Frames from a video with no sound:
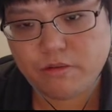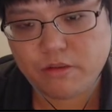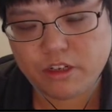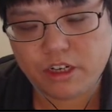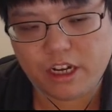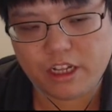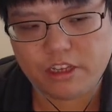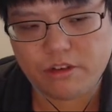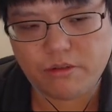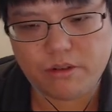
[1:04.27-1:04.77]
should
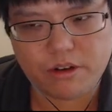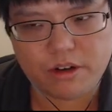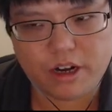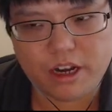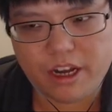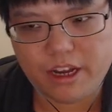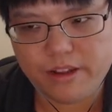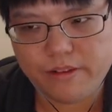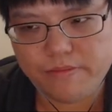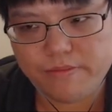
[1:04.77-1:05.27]
I do it or
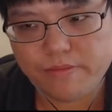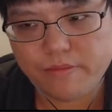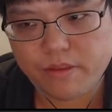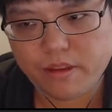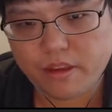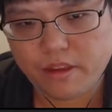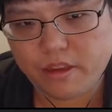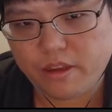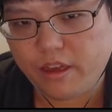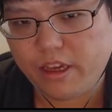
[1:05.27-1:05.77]
not?
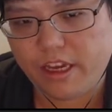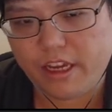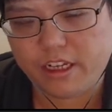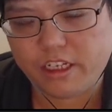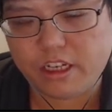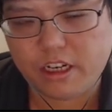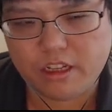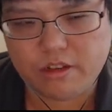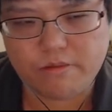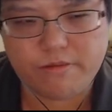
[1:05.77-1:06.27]
And
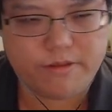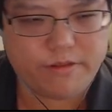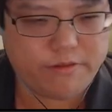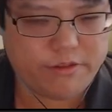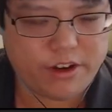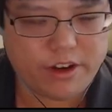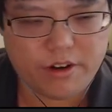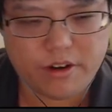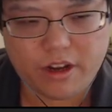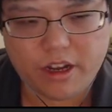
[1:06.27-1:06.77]
should I do it for
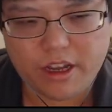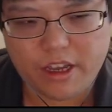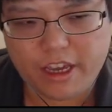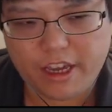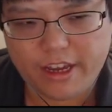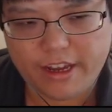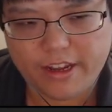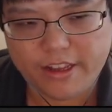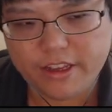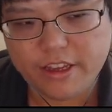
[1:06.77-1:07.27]
free or not?
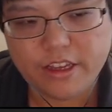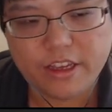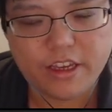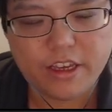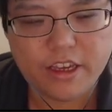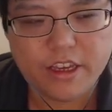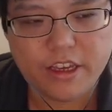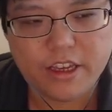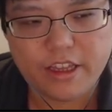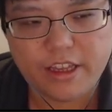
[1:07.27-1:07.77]
And
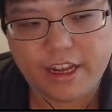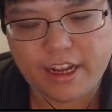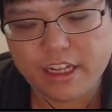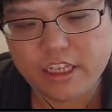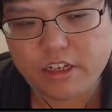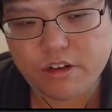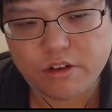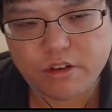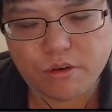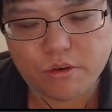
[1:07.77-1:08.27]
the
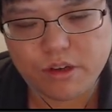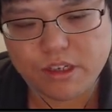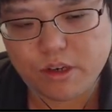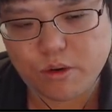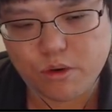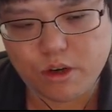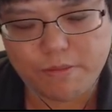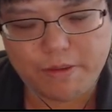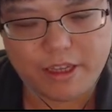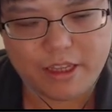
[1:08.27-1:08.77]
answer is always
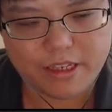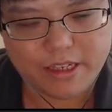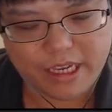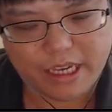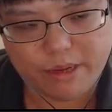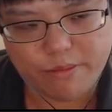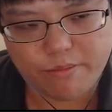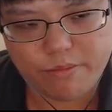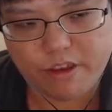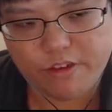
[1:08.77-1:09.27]
going to be the
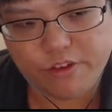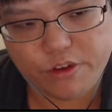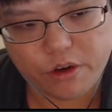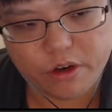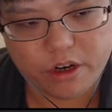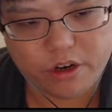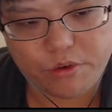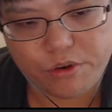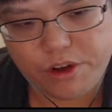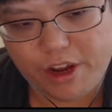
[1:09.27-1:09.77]
same if
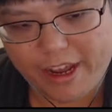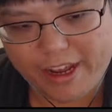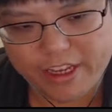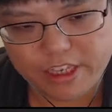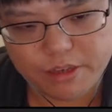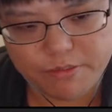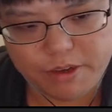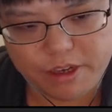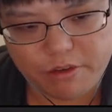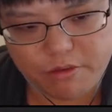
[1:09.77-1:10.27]
you're going to
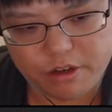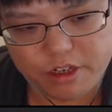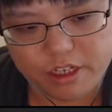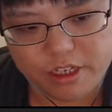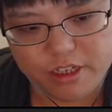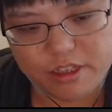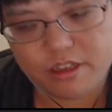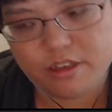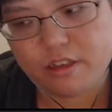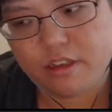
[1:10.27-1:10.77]
ask me, which
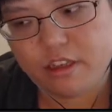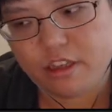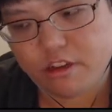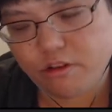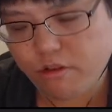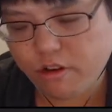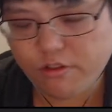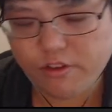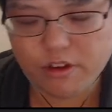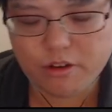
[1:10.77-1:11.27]
is do
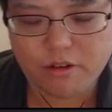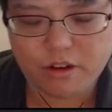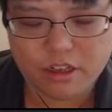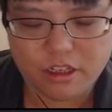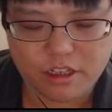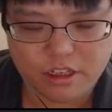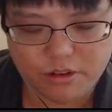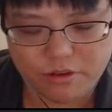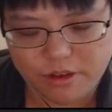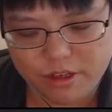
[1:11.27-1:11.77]
it if you want to
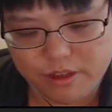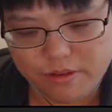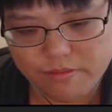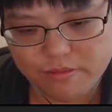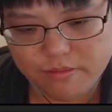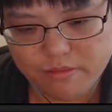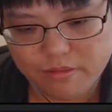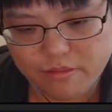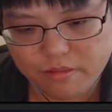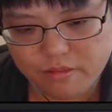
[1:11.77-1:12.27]
do it.
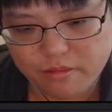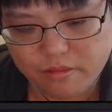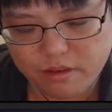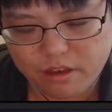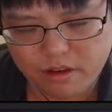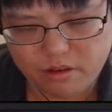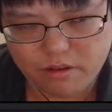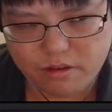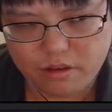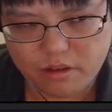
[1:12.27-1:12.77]

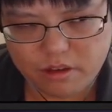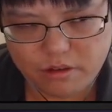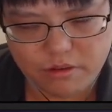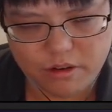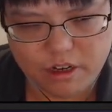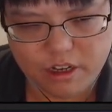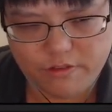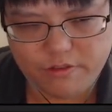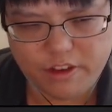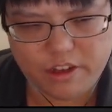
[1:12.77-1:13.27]
Don't do
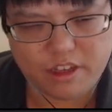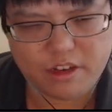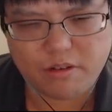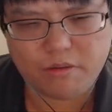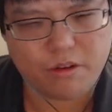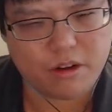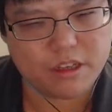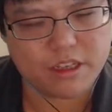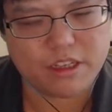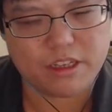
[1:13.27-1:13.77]
it if you don't
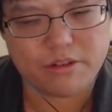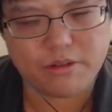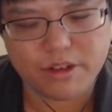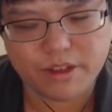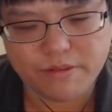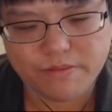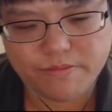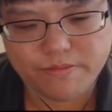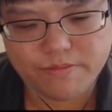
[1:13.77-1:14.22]
want to do it.